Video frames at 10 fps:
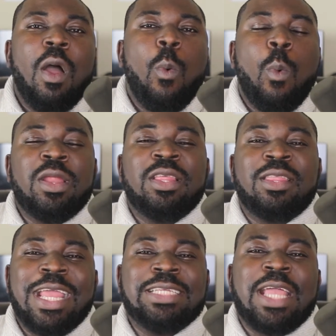One of
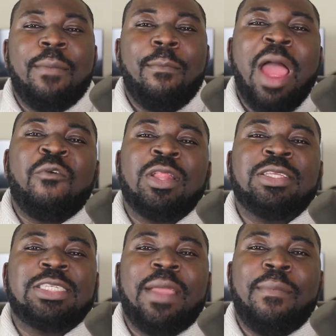the things that my real
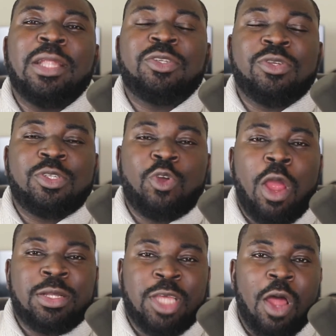estate mentors
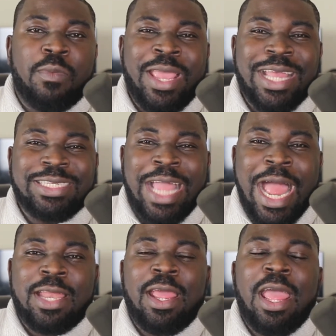taught me is
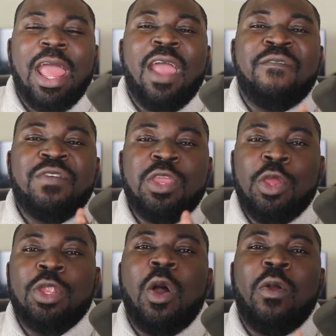that if
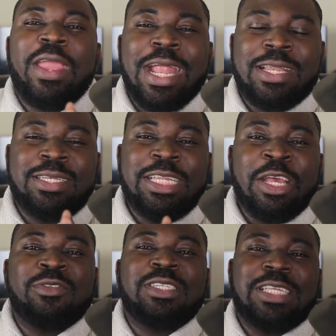you don't get the
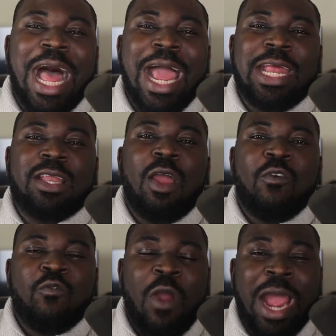deal signed
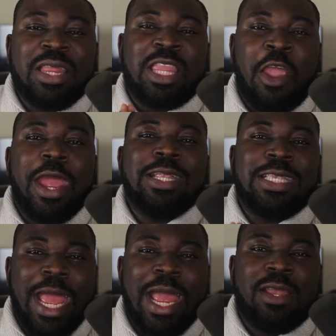right there and
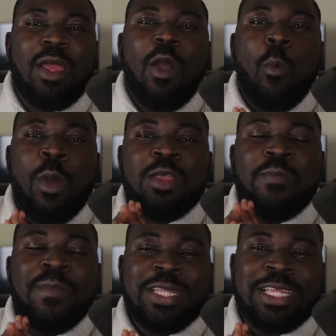then when you
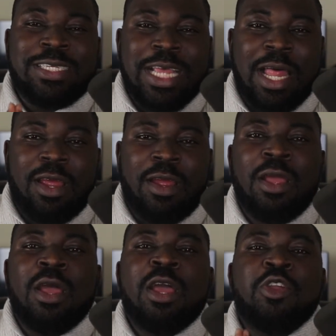meet the seller,
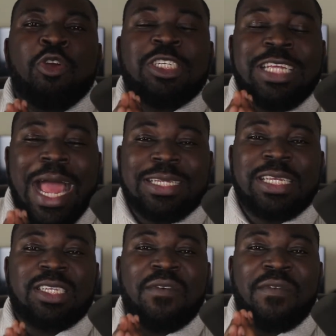your
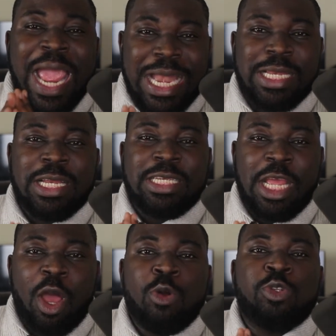chances of getting the
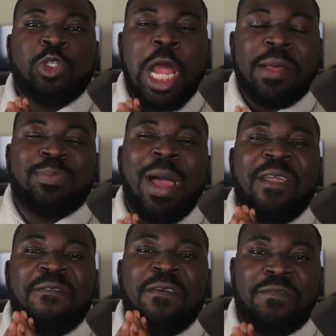deal drops by
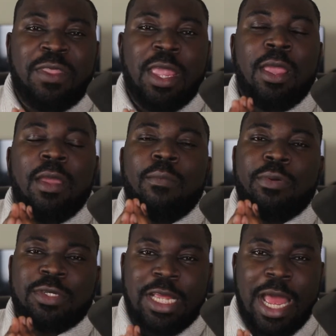
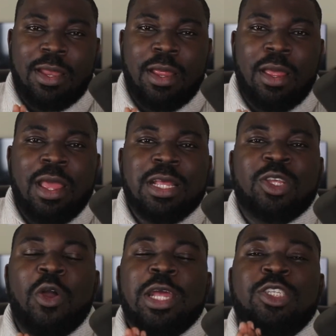50%.
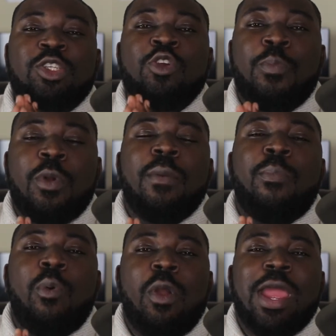So it's super
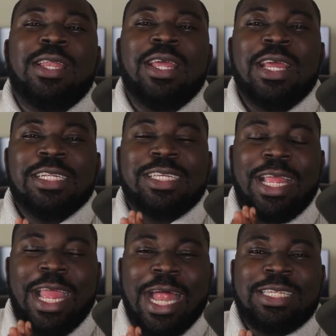important to
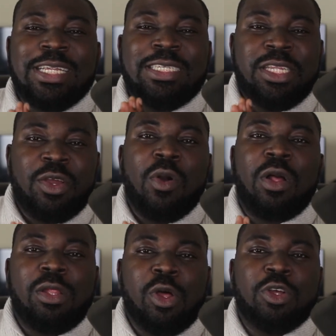get the deal
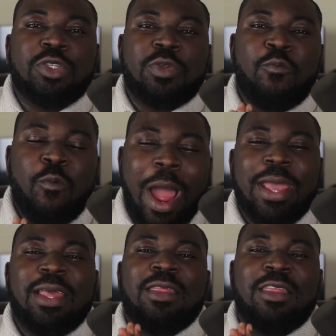closed
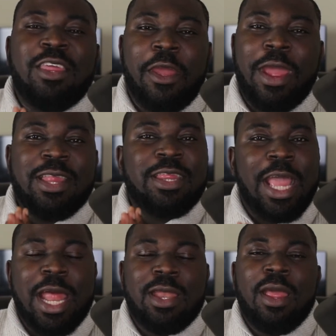right there and
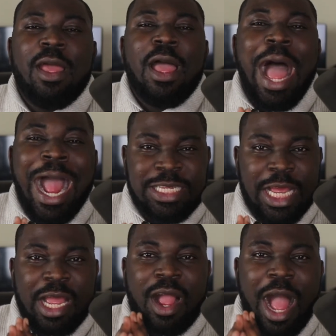then. I
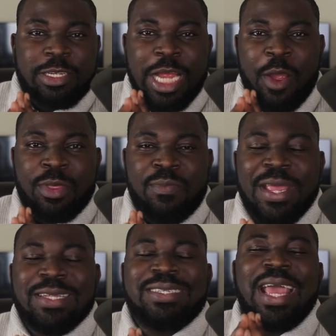take a contract with
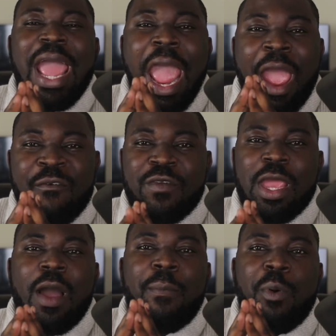me to
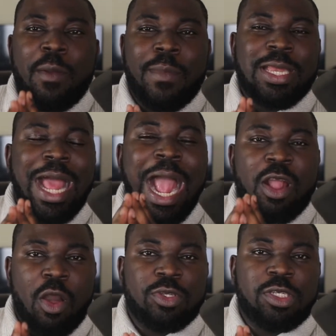every appointment I
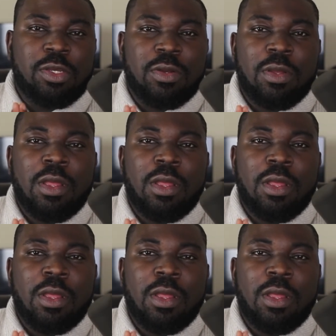go to.